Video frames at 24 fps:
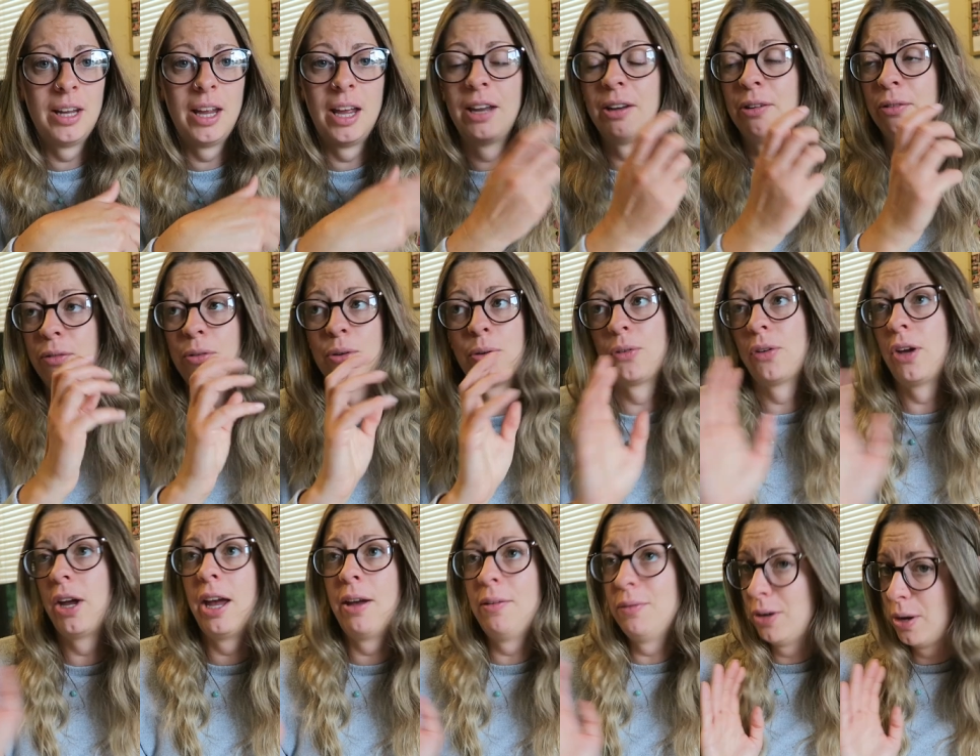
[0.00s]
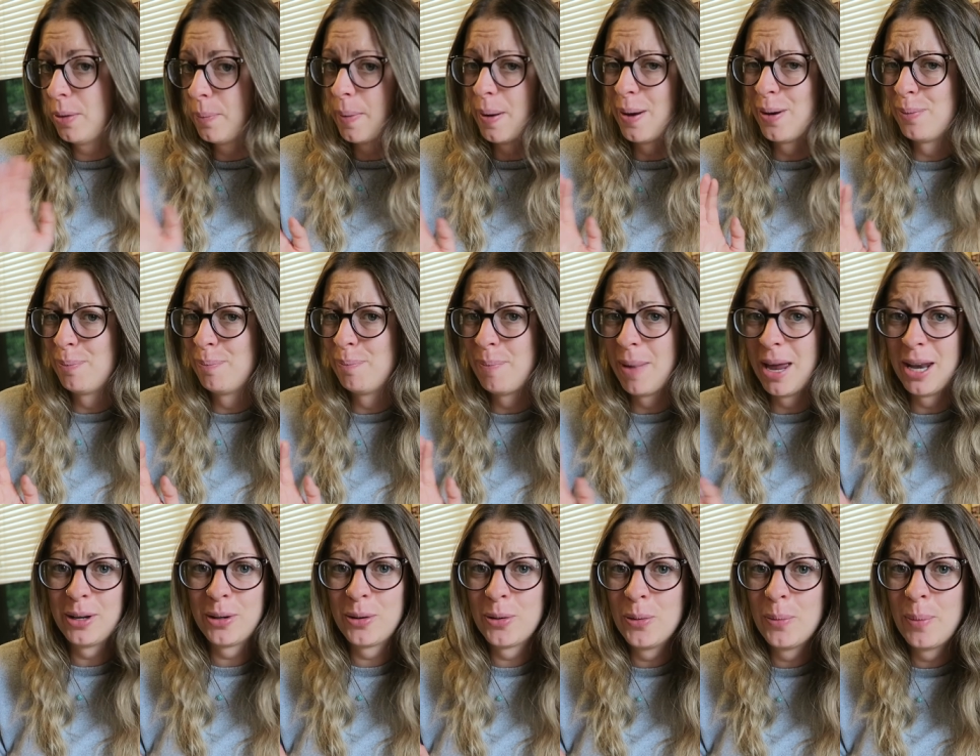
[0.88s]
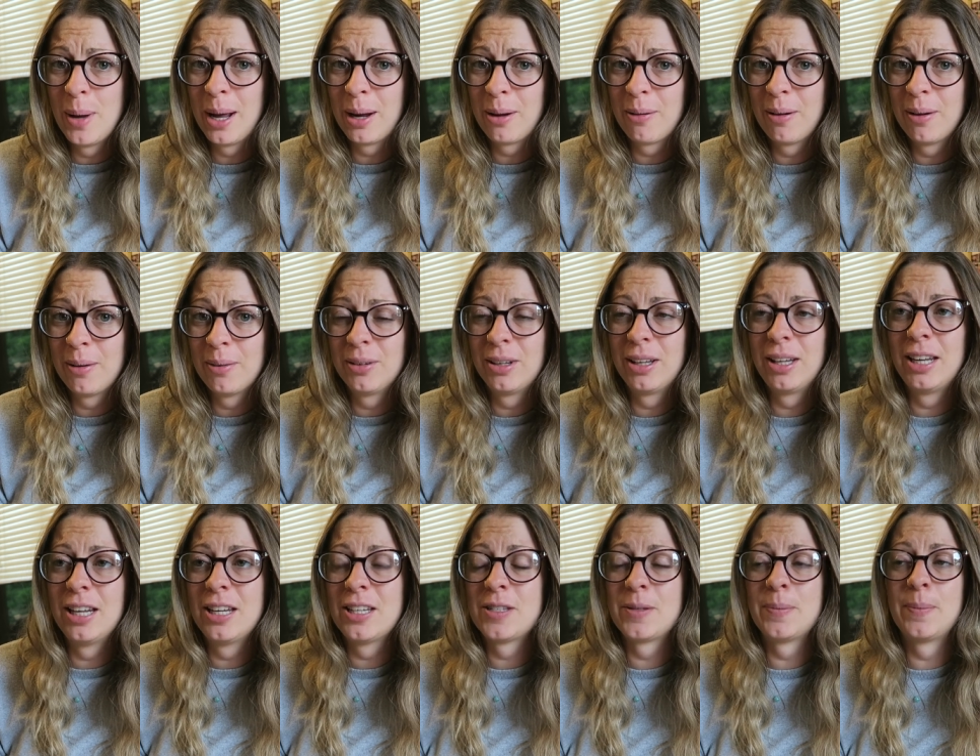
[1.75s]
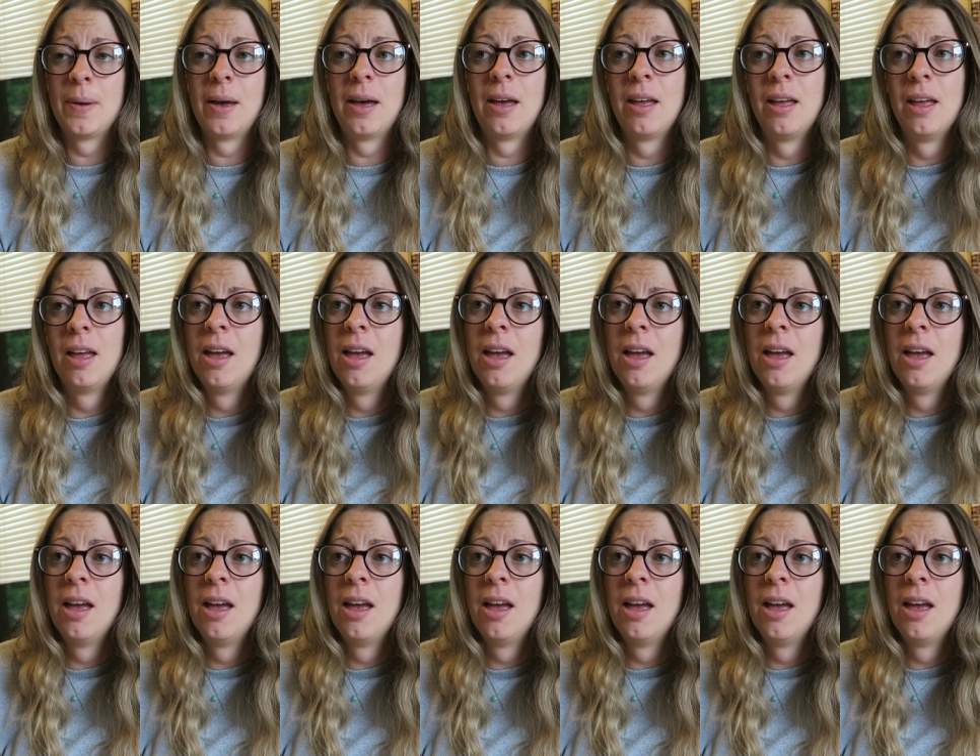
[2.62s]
And of course, I have no medical background in this, but